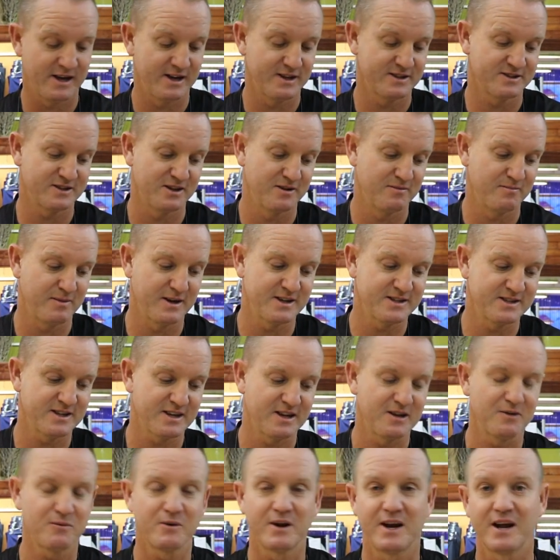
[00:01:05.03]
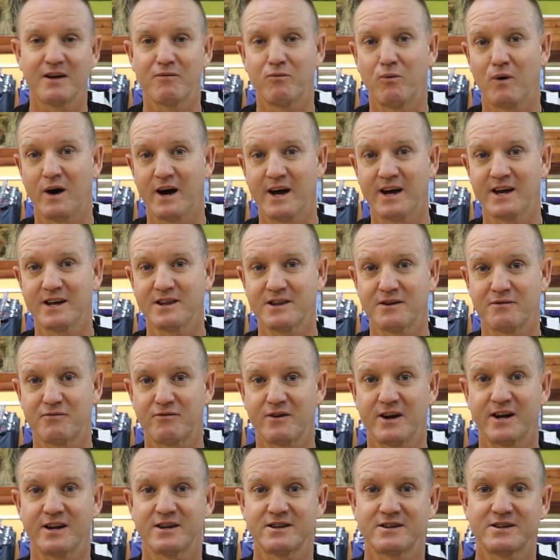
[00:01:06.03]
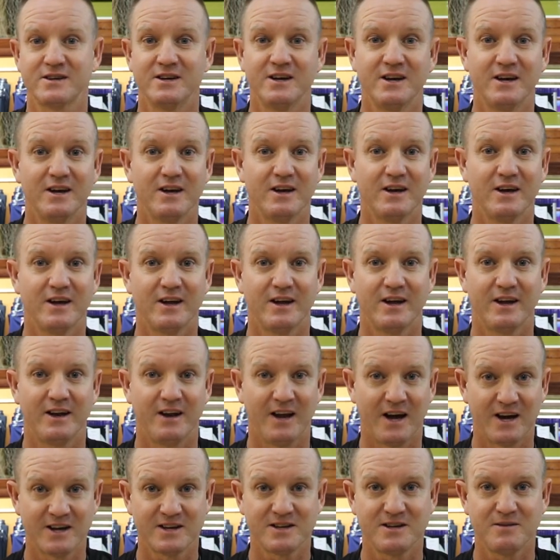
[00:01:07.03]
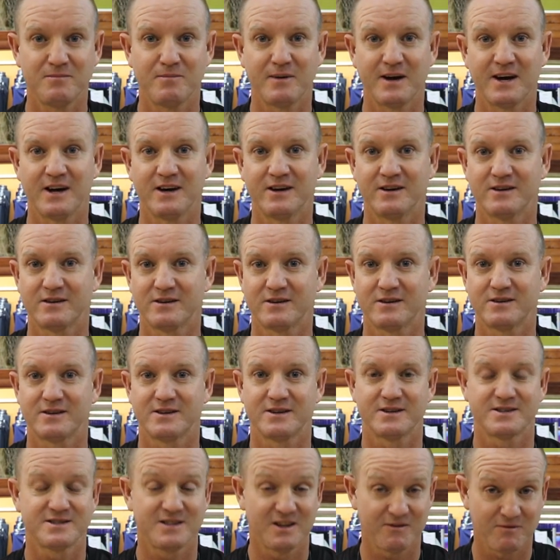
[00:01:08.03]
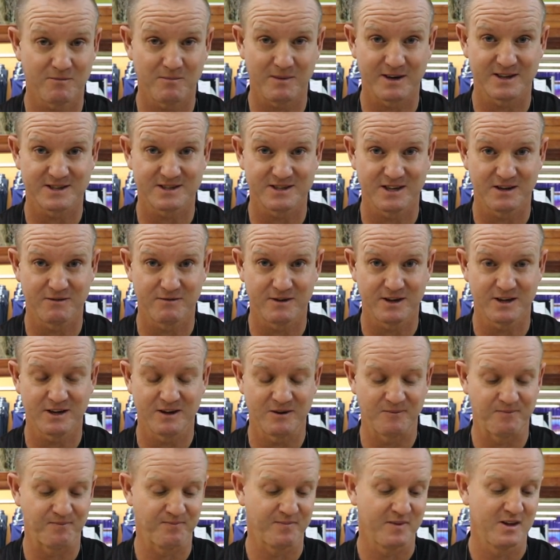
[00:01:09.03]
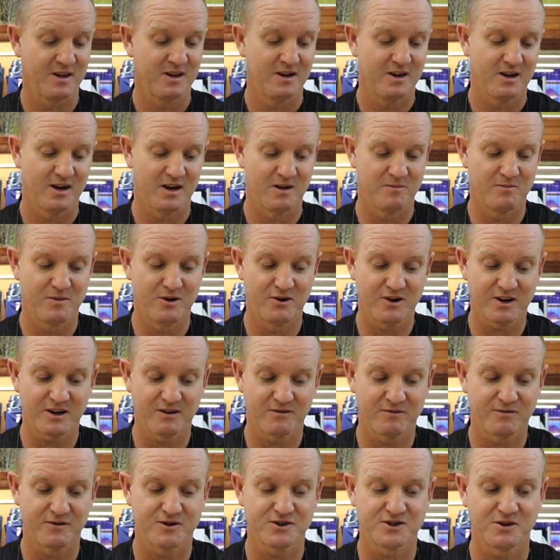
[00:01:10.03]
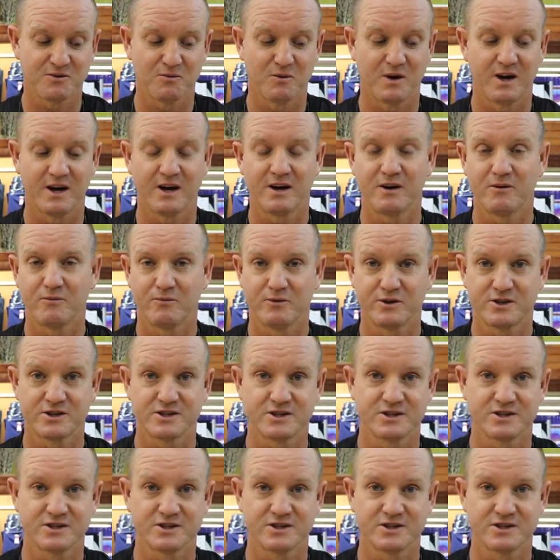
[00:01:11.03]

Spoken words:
So basically, we have wire in the front, 90 pound 7x7 American fishing wire, which